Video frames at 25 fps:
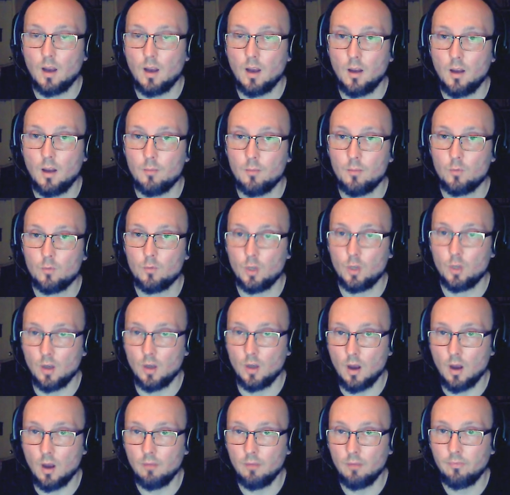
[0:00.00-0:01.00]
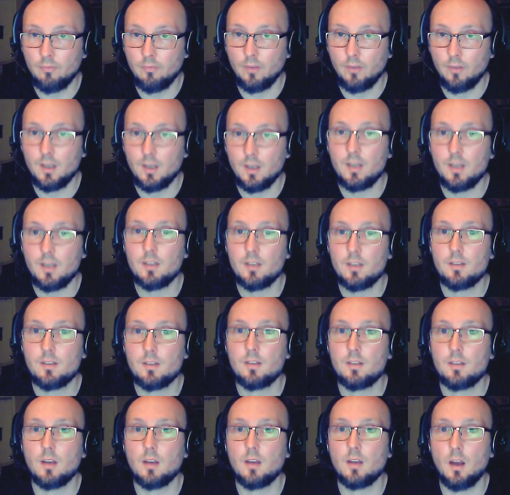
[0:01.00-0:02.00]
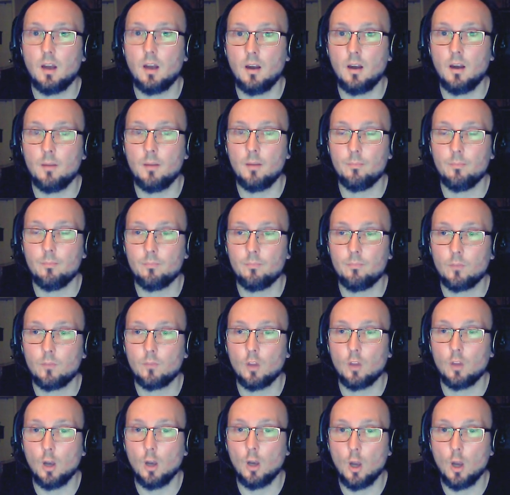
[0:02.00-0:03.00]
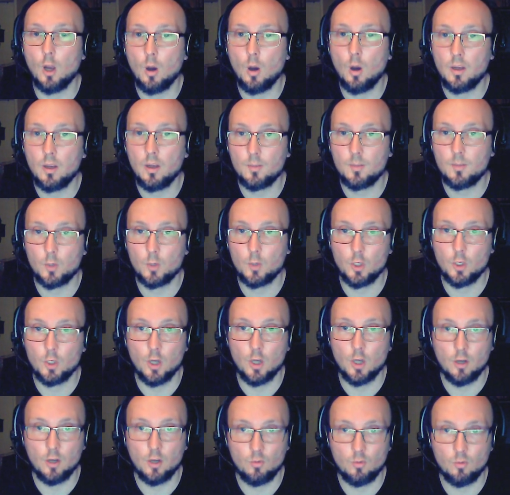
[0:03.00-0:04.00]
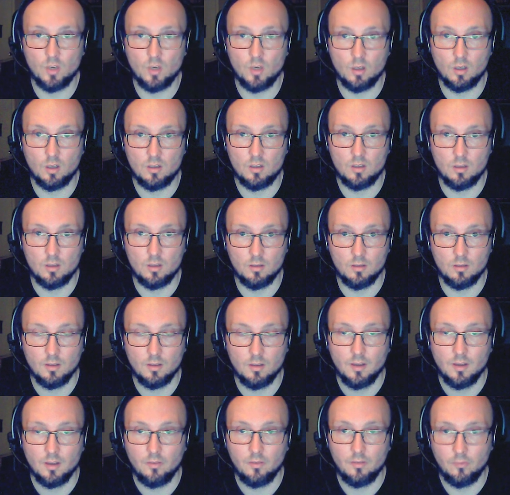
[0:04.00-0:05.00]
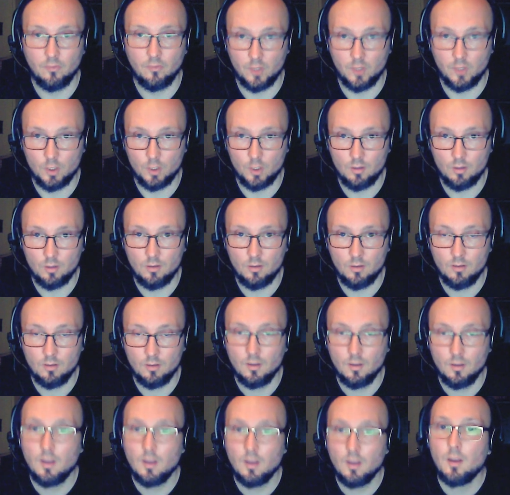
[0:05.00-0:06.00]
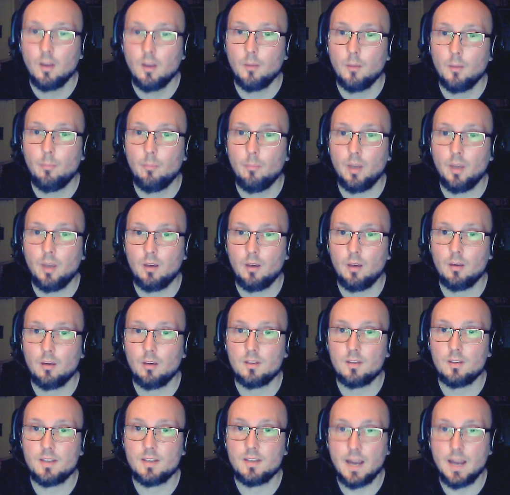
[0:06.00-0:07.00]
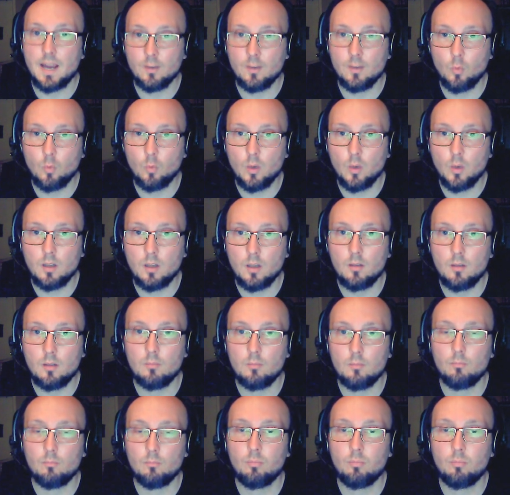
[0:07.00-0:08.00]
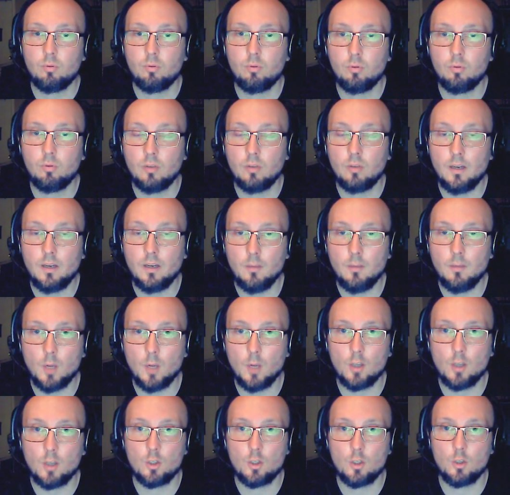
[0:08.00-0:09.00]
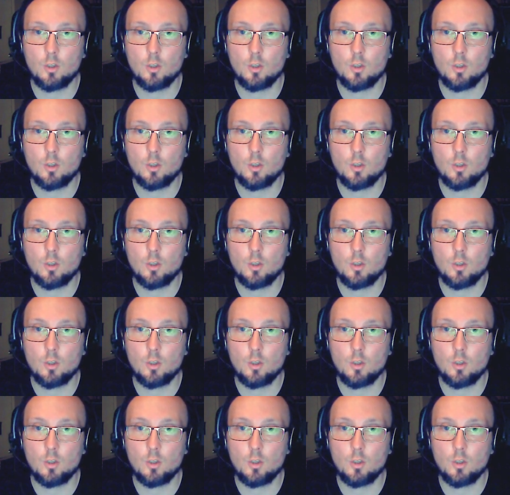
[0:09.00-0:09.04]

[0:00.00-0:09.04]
turn off is the long exposure noise reduction feature, because that will pretty much